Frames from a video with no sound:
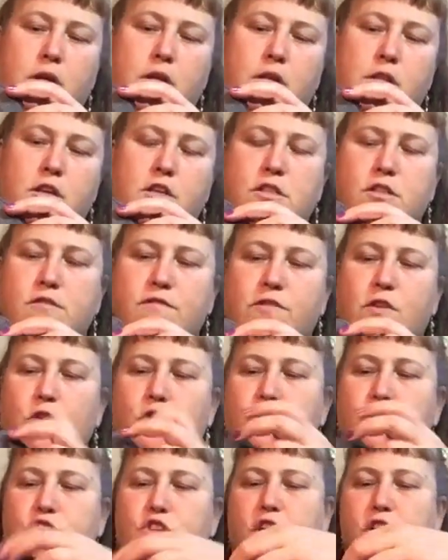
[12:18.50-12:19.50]
This is
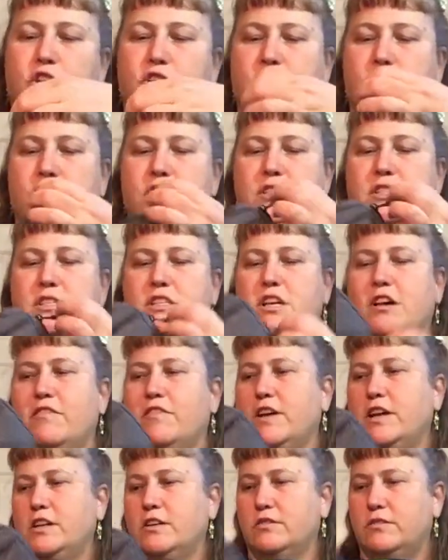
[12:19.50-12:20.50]
phone chargers and stuff,
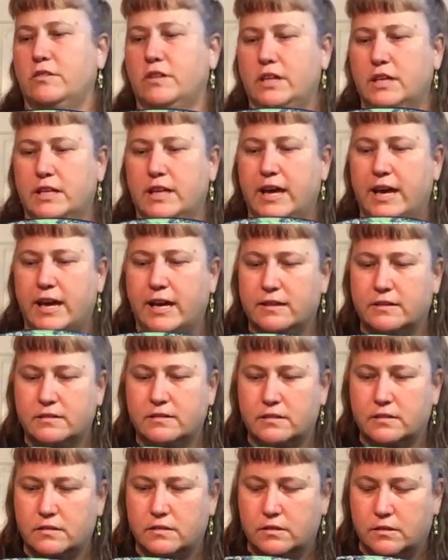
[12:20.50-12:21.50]
I don't need that.
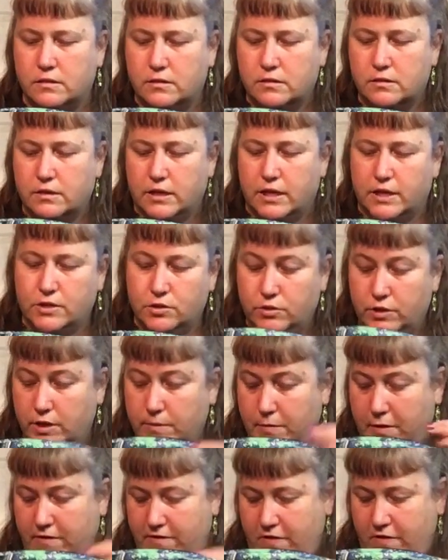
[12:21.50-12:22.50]
I do need
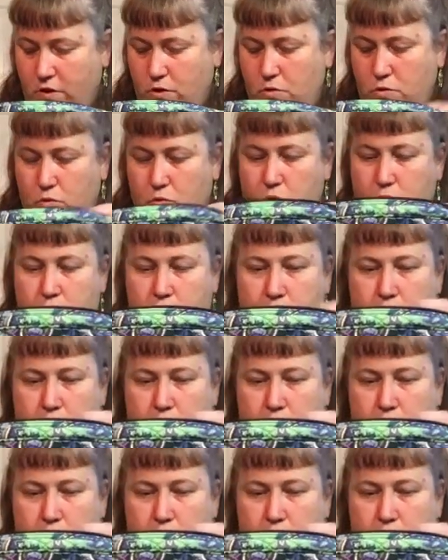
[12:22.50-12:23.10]
my phone.